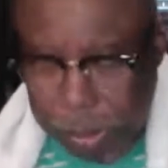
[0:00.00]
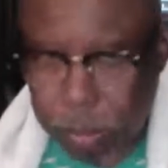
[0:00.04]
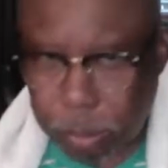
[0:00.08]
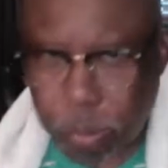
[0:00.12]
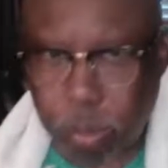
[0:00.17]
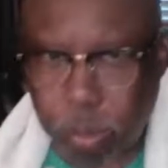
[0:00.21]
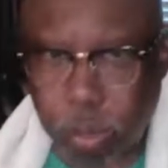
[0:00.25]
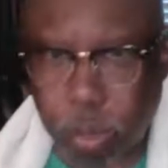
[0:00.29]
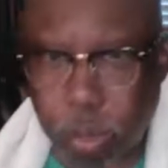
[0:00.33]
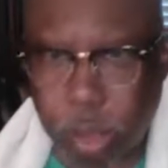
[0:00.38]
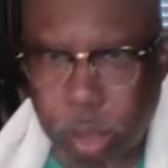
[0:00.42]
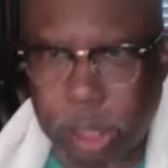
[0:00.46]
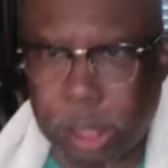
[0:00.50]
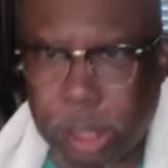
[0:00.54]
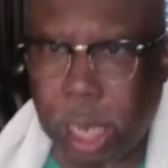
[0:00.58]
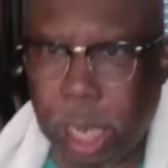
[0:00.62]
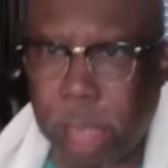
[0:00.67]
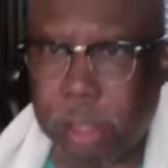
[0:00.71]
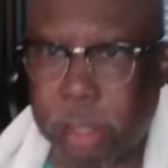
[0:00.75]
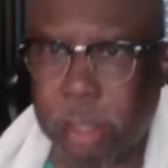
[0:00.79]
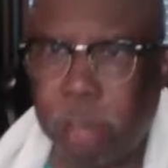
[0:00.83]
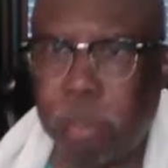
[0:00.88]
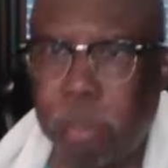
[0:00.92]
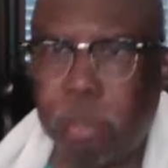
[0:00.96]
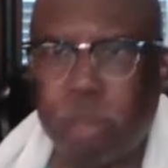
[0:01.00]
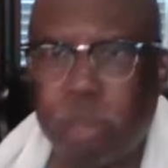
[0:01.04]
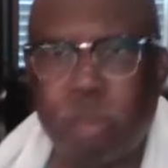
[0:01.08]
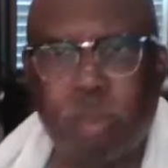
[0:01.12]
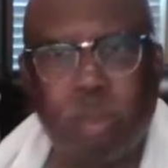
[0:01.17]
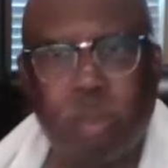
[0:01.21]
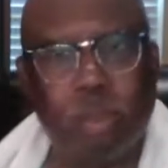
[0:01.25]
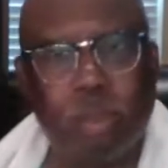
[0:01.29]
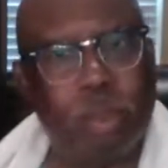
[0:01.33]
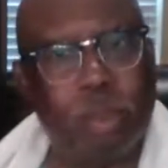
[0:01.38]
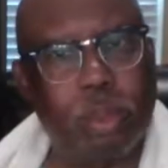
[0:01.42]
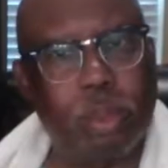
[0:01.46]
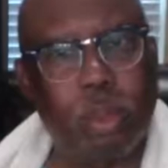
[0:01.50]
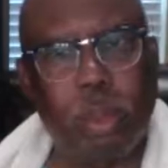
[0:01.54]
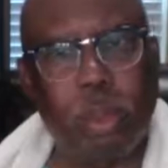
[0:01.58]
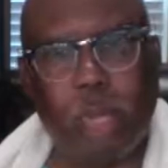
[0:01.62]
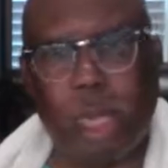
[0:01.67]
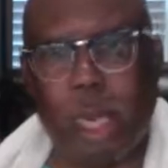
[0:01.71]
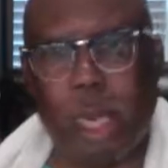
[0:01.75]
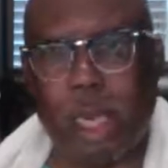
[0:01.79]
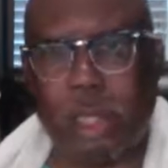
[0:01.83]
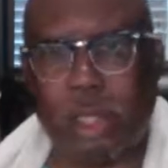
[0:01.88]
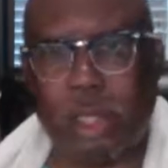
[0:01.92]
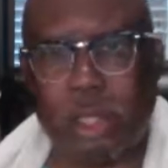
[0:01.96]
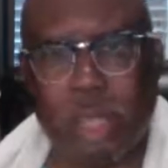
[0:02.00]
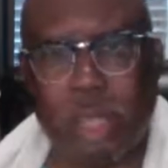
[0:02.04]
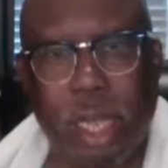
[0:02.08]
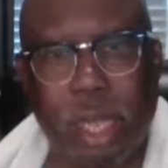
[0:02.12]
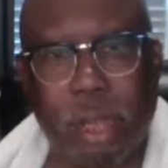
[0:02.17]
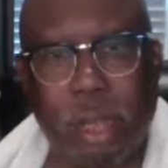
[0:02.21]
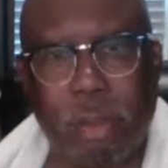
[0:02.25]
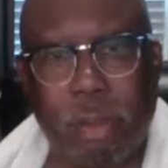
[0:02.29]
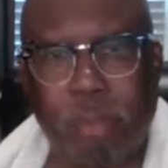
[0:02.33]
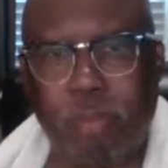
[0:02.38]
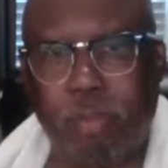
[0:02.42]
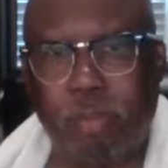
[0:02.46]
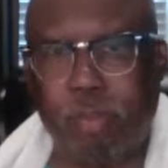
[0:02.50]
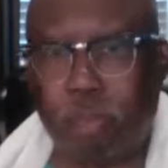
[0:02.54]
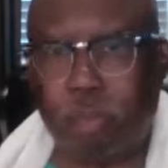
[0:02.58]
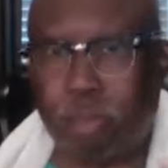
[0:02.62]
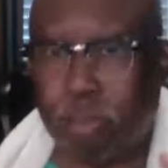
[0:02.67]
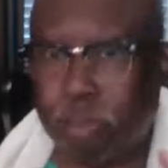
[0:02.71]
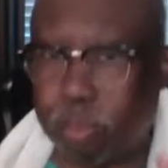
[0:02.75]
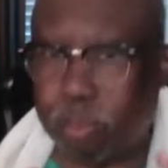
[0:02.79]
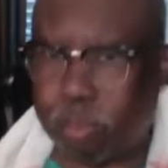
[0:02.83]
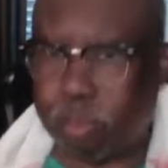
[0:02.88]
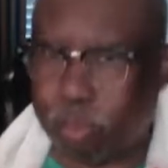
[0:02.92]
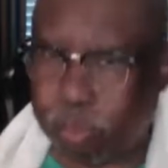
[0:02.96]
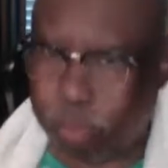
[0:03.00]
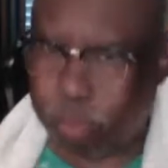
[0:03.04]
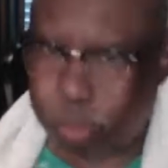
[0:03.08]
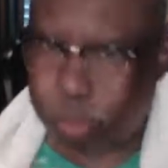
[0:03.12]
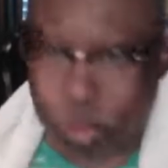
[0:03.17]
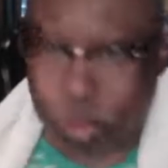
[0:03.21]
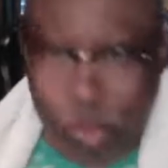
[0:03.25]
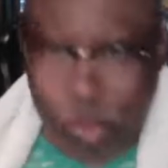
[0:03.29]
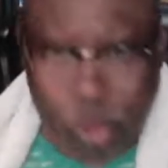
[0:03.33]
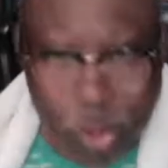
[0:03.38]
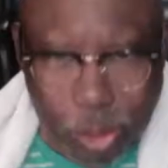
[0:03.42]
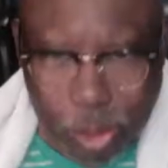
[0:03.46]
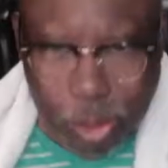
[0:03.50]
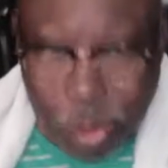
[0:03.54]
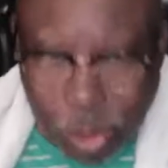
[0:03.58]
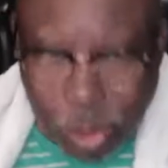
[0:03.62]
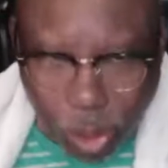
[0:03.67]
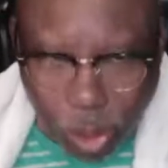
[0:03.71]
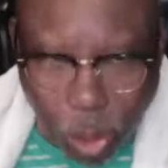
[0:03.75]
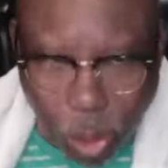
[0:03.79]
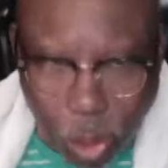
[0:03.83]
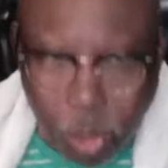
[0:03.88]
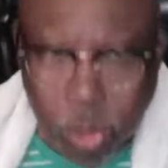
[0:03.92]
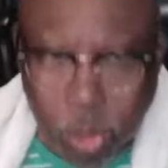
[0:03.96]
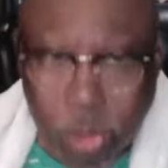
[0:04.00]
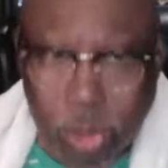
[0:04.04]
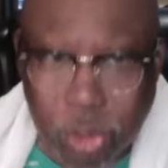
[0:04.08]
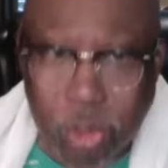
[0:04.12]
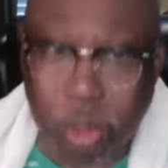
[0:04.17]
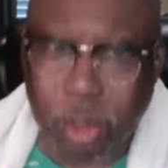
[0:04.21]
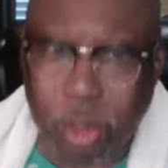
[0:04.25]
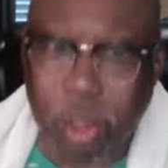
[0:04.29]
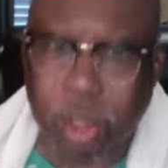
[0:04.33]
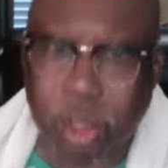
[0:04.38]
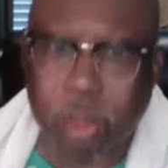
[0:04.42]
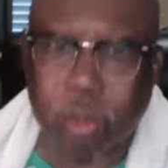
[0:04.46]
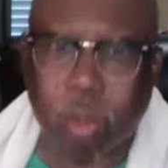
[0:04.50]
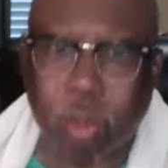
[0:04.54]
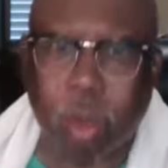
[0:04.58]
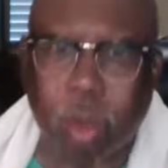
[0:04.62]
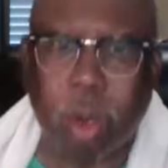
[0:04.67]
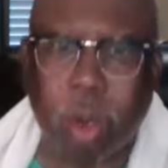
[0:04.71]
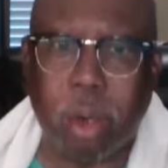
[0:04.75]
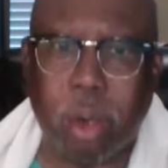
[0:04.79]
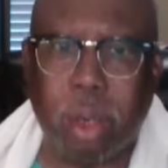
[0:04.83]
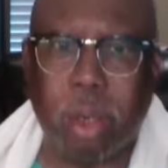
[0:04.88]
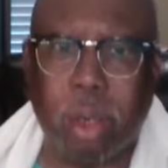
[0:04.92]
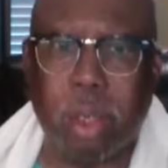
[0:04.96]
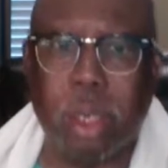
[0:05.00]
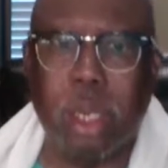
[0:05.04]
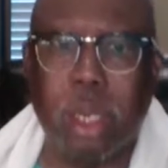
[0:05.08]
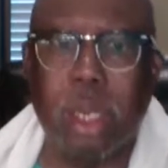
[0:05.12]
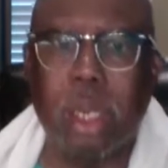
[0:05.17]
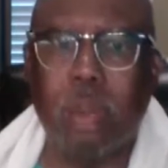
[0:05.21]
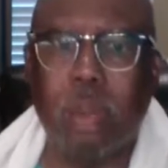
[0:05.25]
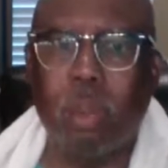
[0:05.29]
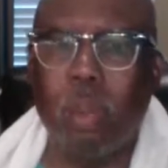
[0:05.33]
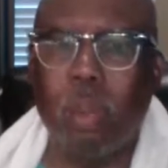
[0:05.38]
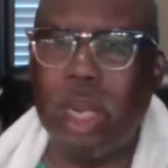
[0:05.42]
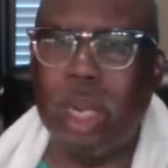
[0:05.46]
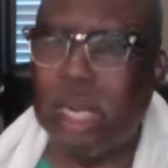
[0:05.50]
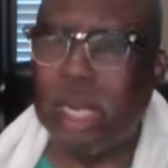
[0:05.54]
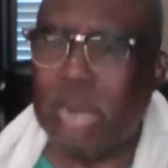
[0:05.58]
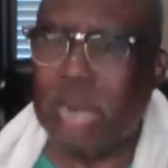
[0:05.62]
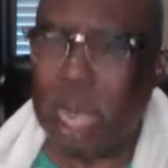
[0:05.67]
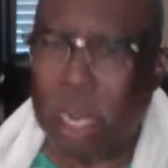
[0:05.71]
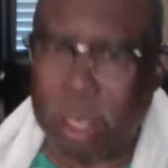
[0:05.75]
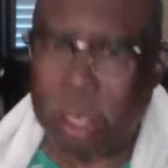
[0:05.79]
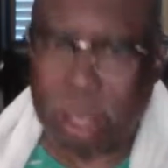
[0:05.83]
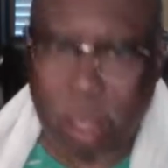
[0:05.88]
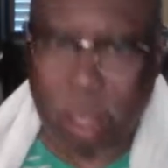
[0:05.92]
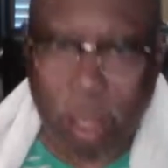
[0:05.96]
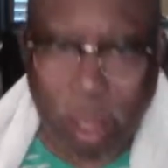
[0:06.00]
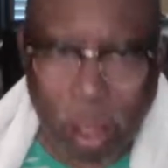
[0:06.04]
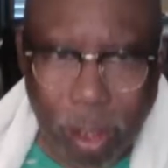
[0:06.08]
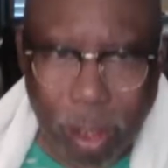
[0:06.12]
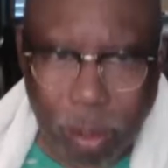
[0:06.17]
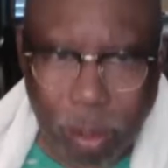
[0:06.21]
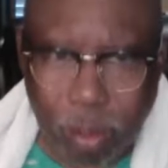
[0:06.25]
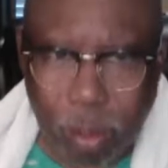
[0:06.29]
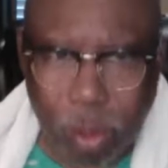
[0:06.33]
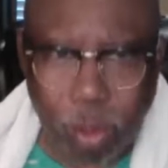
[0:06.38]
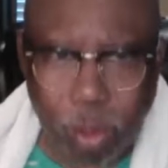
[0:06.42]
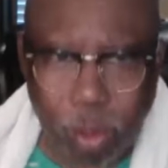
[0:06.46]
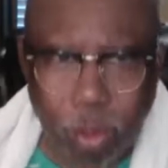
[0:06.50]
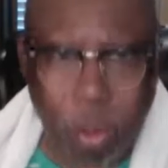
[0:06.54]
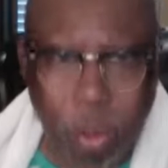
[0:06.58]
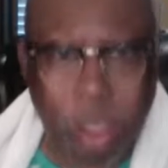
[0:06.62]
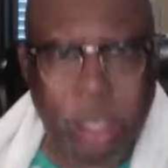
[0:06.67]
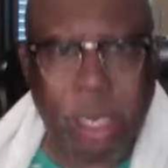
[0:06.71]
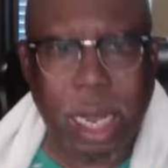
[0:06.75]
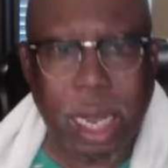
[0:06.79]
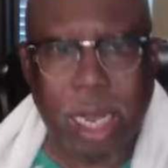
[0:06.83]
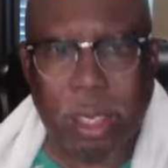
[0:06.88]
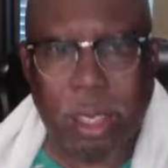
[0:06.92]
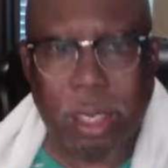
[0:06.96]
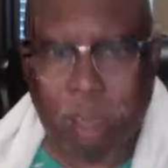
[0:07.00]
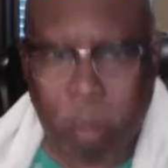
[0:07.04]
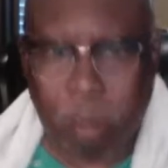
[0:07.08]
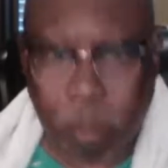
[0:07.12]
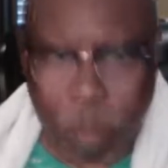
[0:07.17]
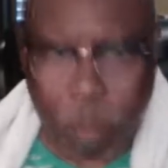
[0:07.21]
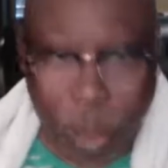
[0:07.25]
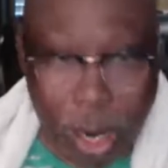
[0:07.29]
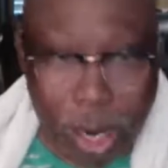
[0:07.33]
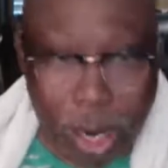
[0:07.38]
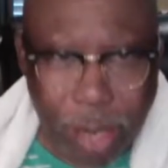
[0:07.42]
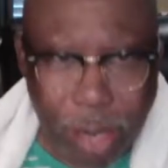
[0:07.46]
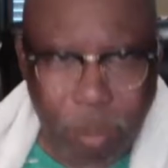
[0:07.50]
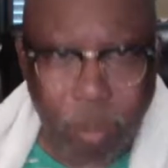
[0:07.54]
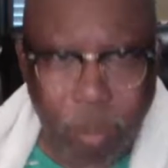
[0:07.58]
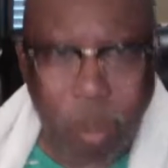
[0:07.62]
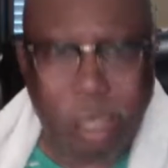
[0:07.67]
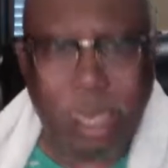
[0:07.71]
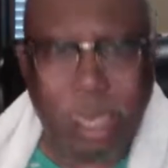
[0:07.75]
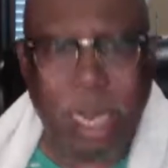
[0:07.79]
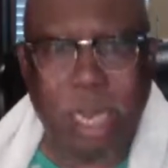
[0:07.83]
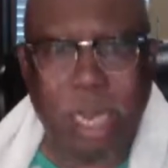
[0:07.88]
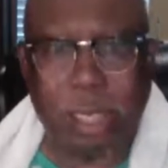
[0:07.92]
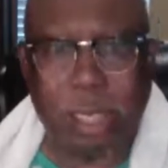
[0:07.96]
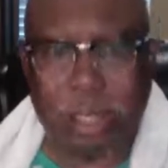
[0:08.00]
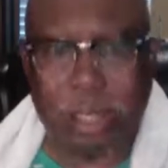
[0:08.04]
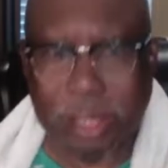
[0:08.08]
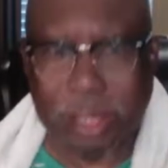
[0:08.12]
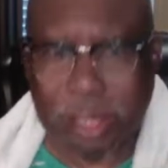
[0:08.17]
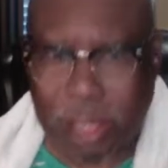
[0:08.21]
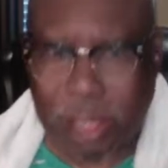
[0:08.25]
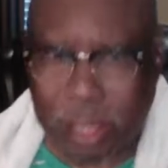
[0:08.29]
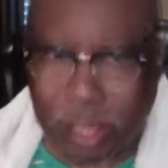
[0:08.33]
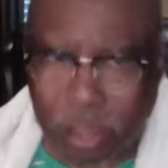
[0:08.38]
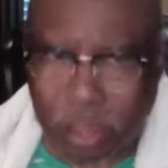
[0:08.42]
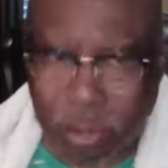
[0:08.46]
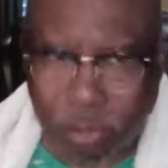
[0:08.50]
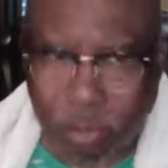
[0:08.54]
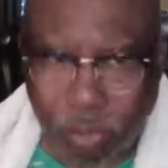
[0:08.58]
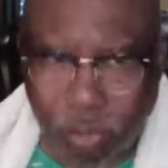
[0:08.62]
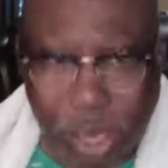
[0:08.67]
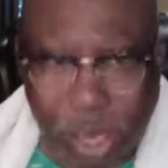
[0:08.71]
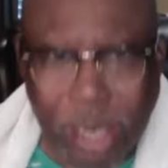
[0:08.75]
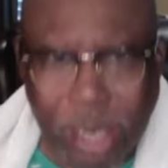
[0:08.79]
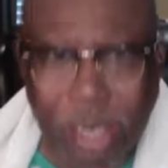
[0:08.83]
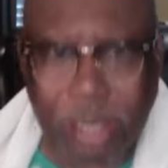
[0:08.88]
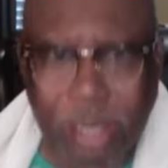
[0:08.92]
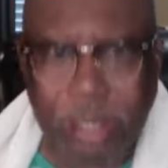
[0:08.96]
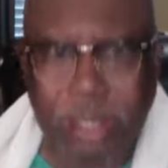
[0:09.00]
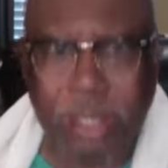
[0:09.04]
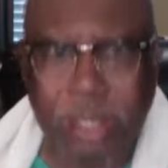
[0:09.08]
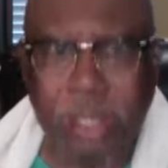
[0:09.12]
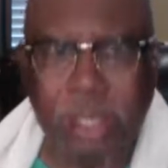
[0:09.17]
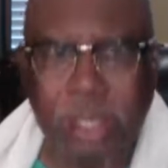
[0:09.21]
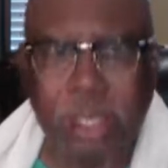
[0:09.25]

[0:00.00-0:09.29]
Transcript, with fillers: We got to we gotta stay close to this word. We got to humble. We got to pray. We got to seek his face.